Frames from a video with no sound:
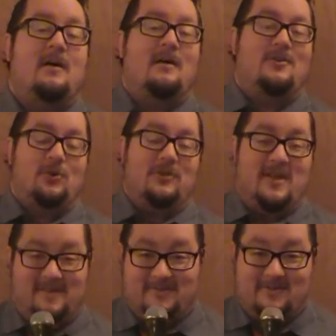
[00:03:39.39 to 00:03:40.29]
Swords of
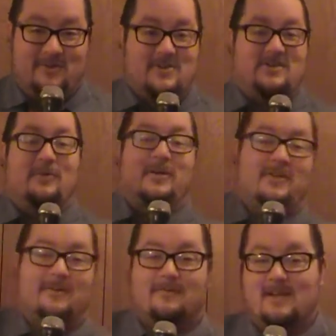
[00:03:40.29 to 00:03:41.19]
Essex didn't do that shit. They went in
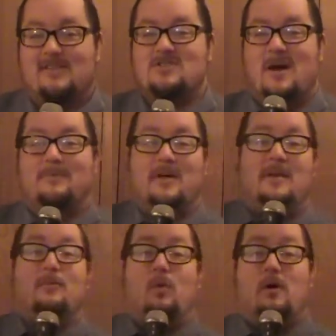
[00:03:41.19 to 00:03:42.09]
there, got the job done,
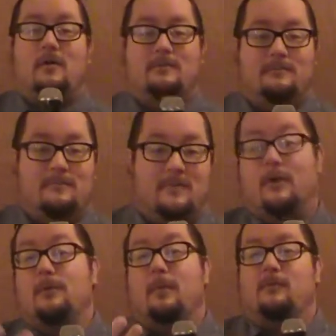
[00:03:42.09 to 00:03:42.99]
and won.
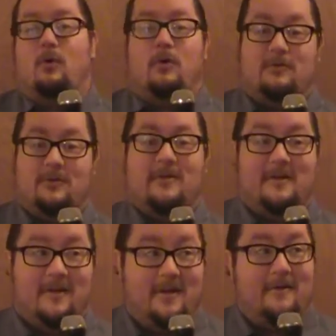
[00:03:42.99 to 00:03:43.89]
Nerve number four, so there
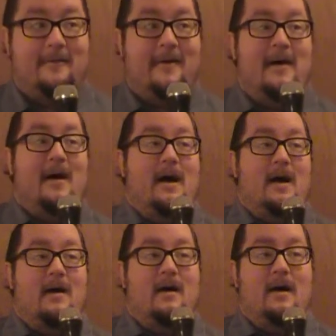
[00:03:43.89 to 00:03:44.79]
you go.
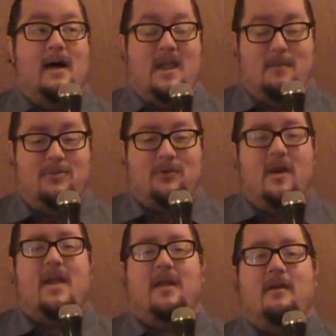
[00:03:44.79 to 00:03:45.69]
Uh, at number
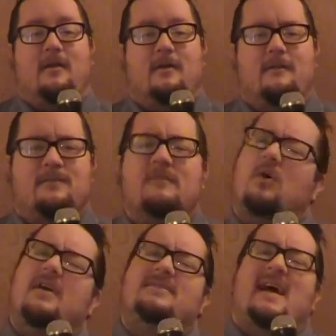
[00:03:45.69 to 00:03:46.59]
three,
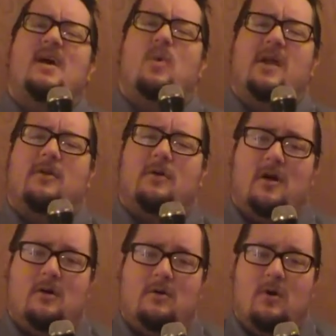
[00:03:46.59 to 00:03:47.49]
for a second week in a
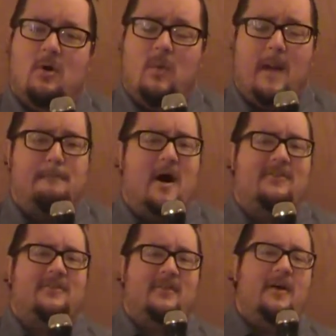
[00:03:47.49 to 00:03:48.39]
row, we got Moss
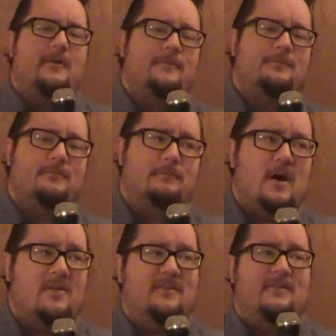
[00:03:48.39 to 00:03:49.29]
and Slater.
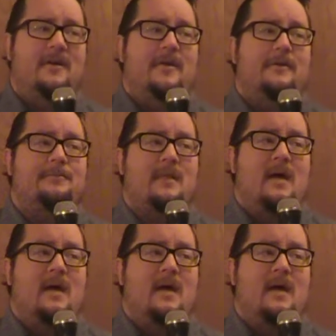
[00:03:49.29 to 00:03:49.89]
Moss and Slater.